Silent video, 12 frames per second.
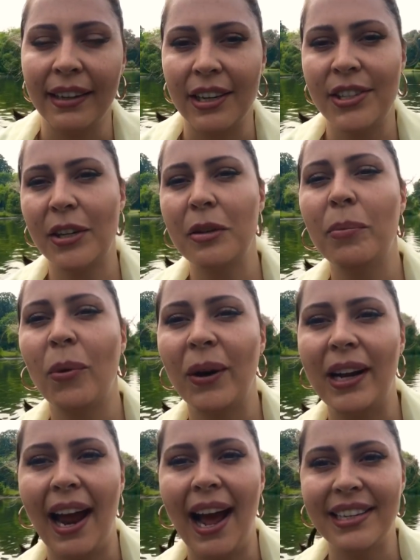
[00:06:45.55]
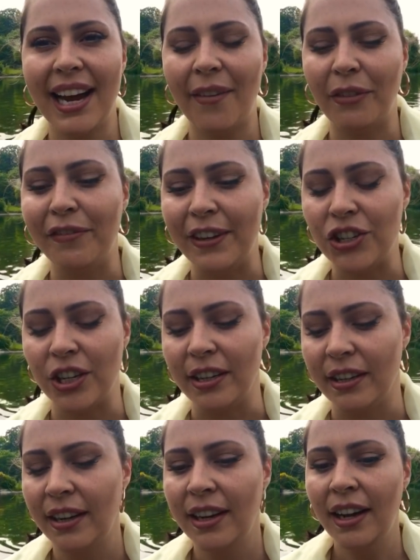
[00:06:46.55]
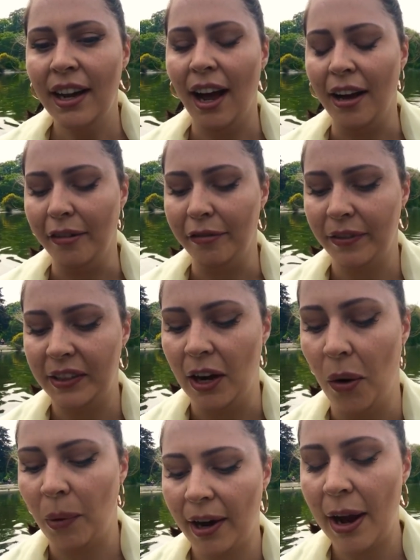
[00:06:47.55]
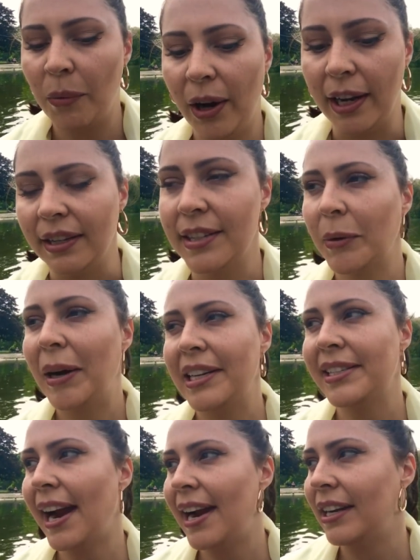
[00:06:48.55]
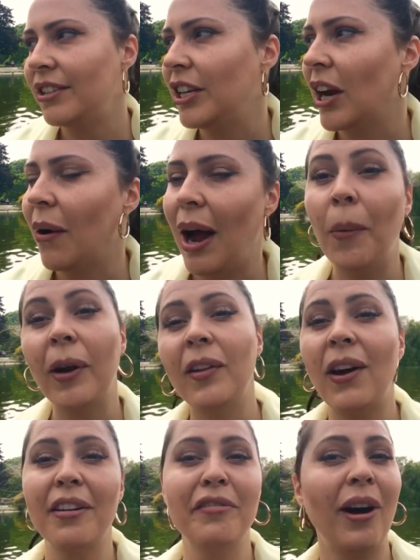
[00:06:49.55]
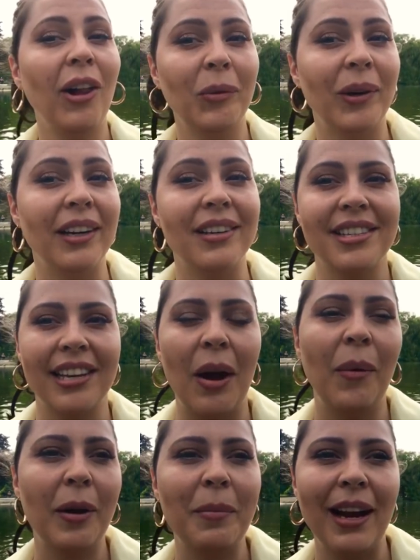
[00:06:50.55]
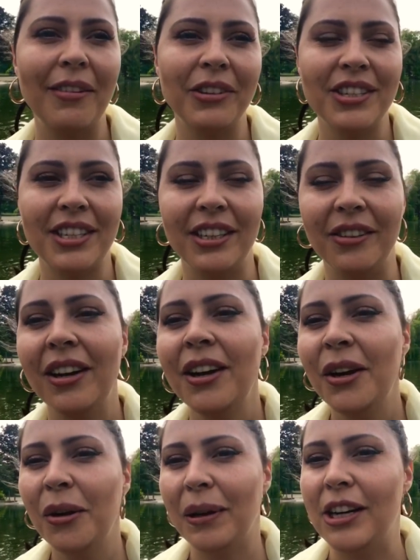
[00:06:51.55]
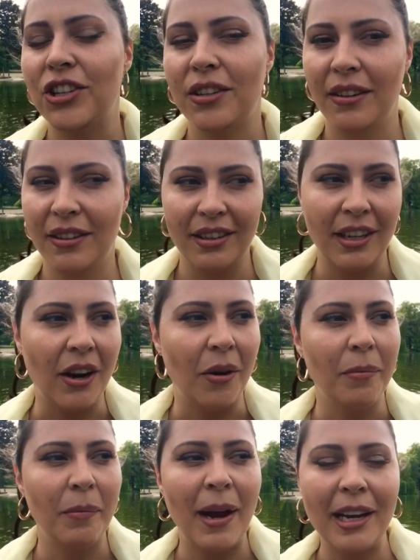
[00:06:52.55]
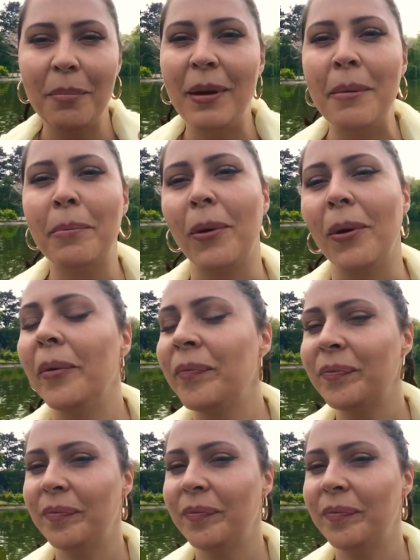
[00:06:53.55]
At a certain point I had to have a vision of, you know, what I wanted. So I decided, you know, I want a lot of followers, I want to be able to reach, you know, many people.